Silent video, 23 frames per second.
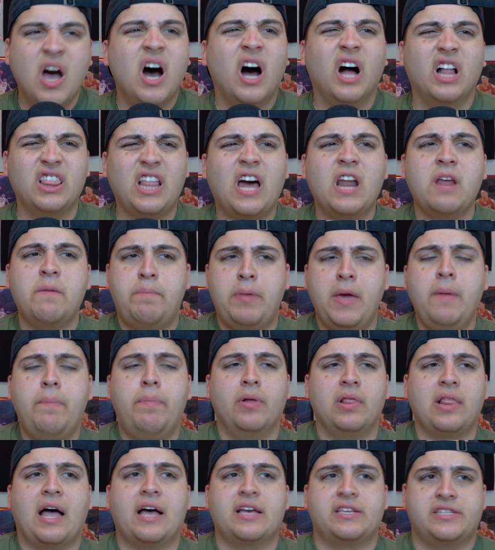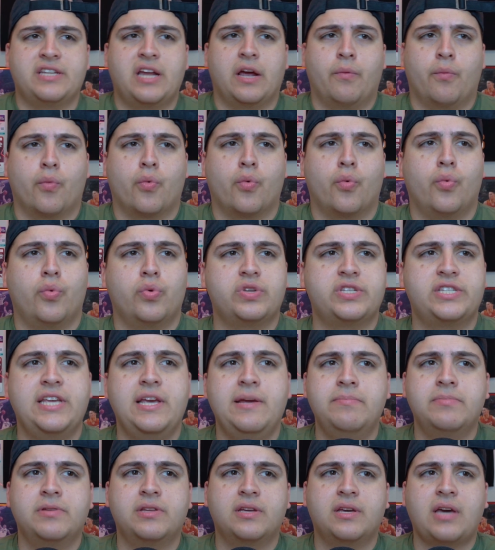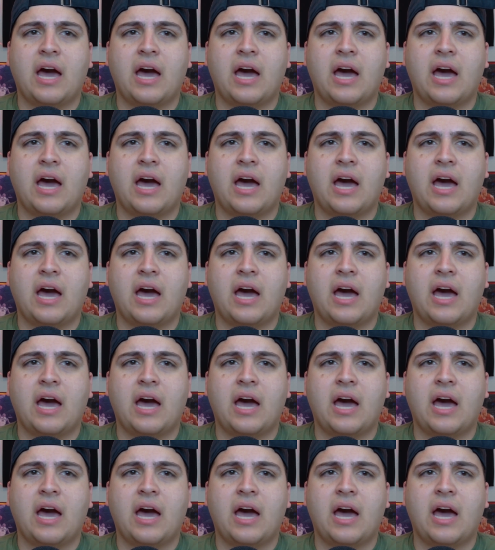A lot of people last night seemed